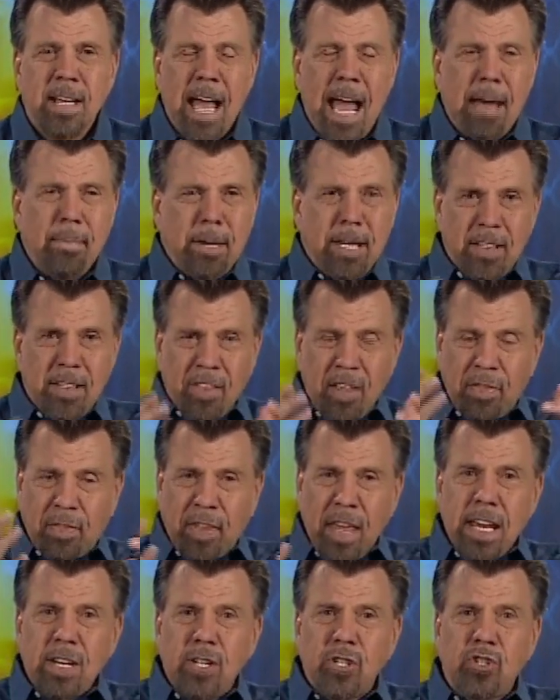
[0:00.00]
I mean, the
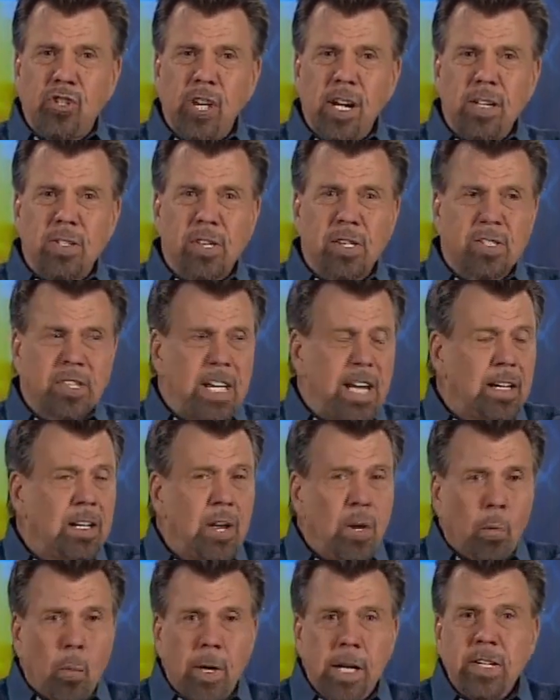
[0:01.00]
things Jesus did,
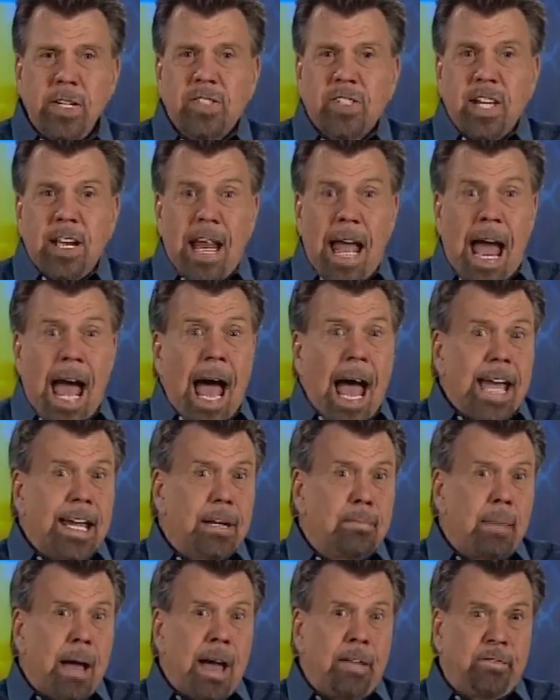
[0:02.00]
when he said, "I
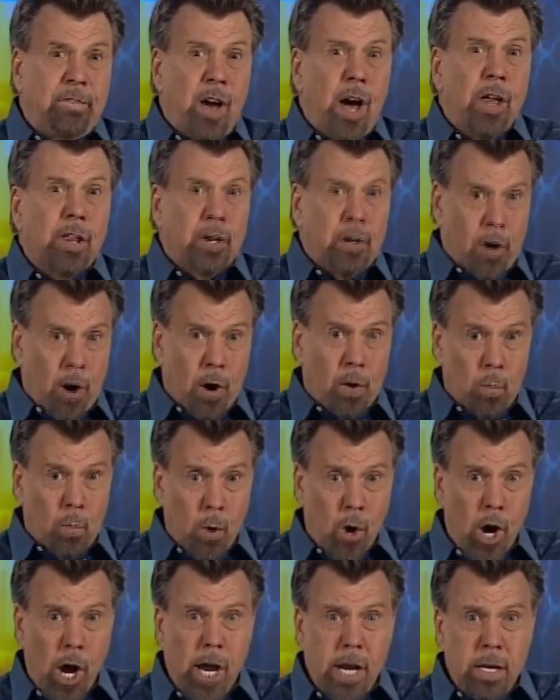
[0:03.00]
and my Father are
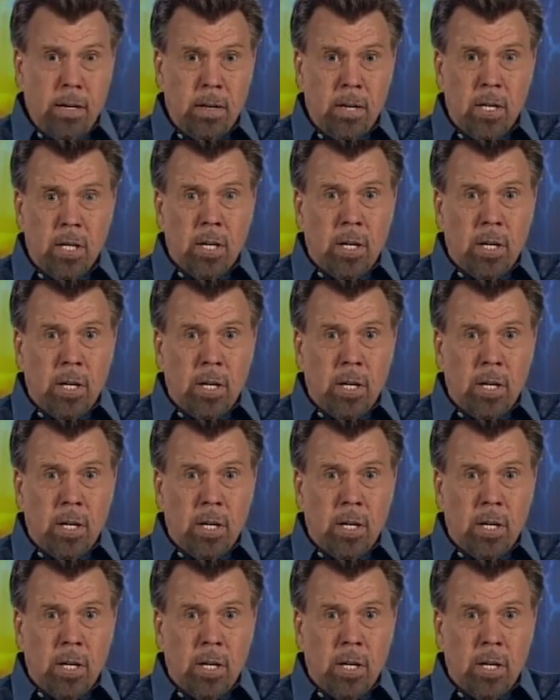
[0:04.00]
one,"